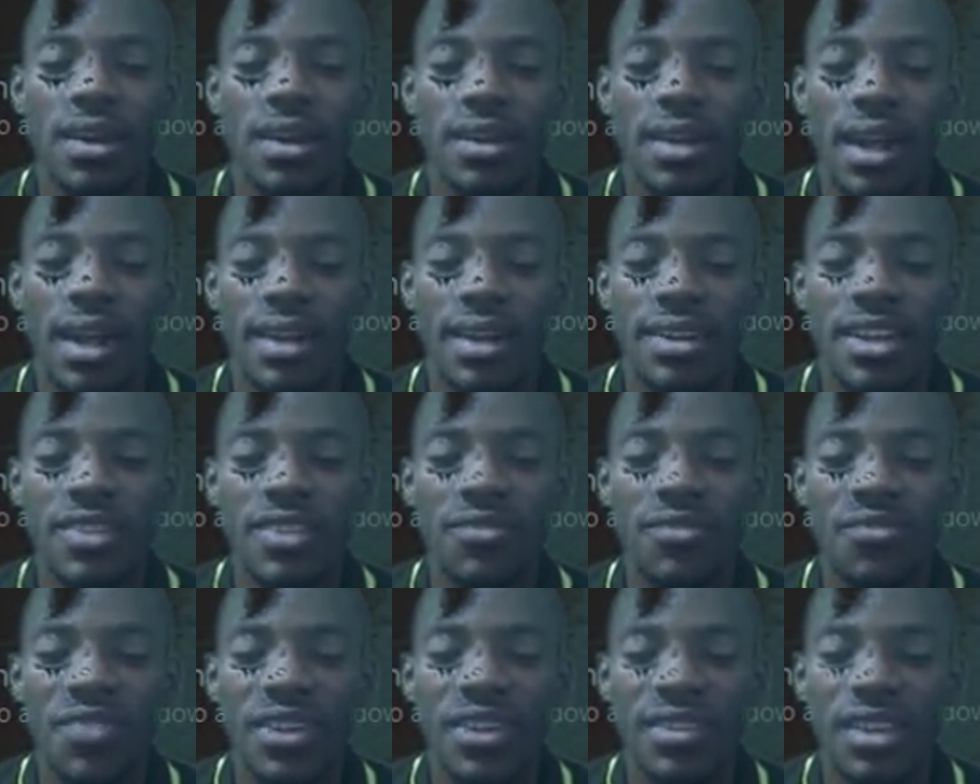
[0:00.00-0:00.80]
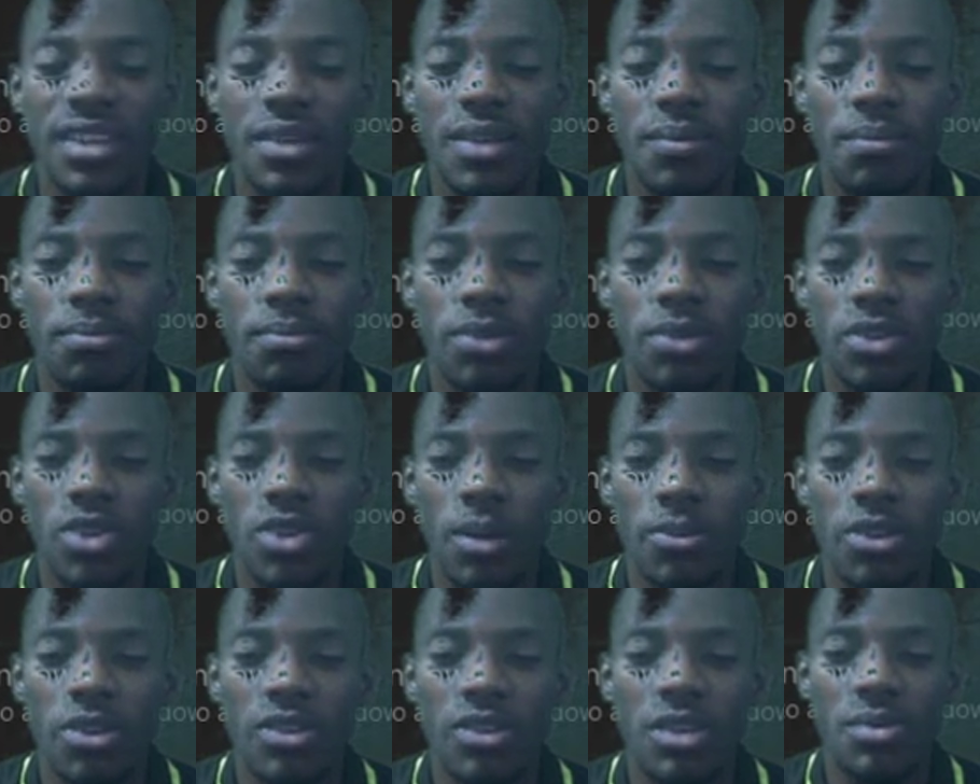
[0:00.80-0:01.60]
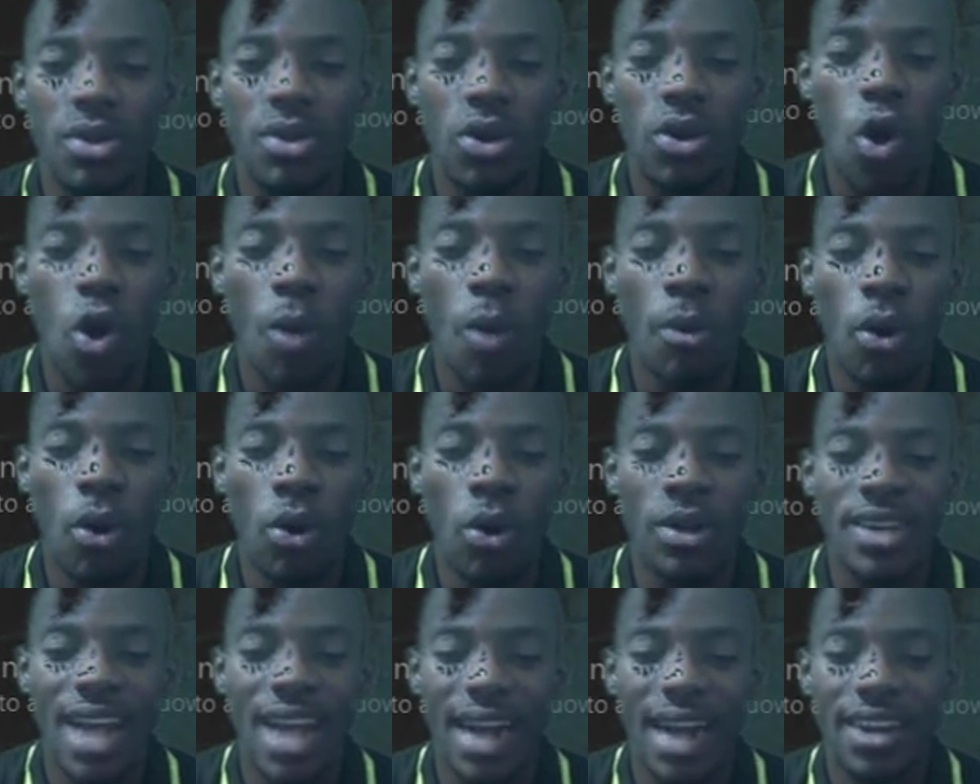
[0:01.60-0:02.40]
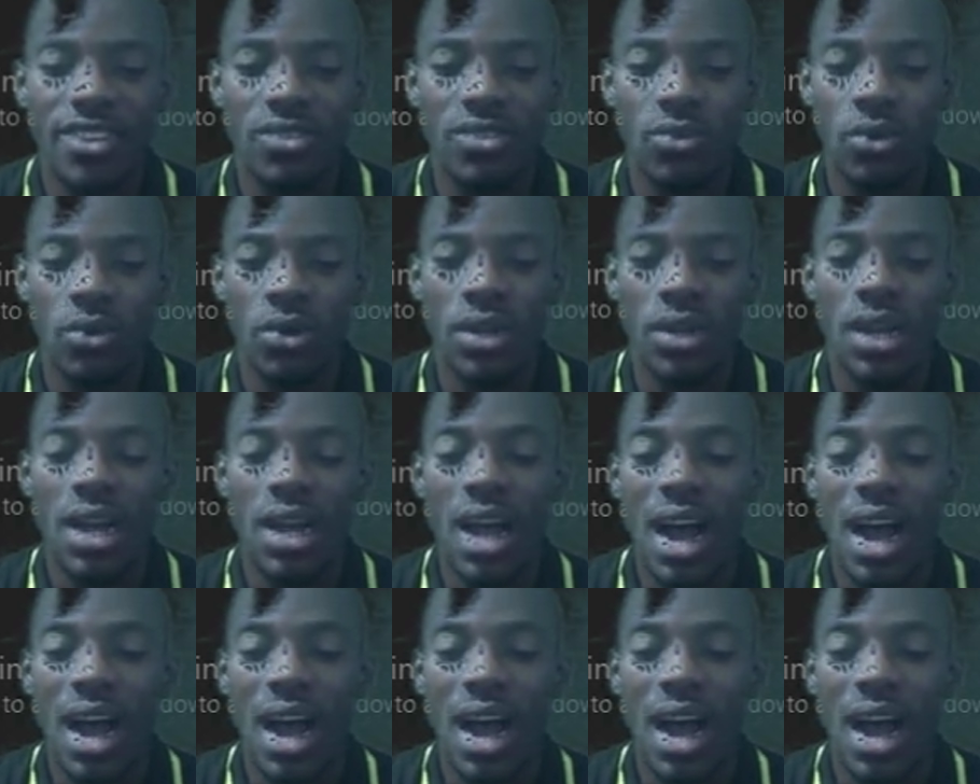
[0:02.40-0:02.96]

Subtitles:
Now this VC plus WC will come under this one,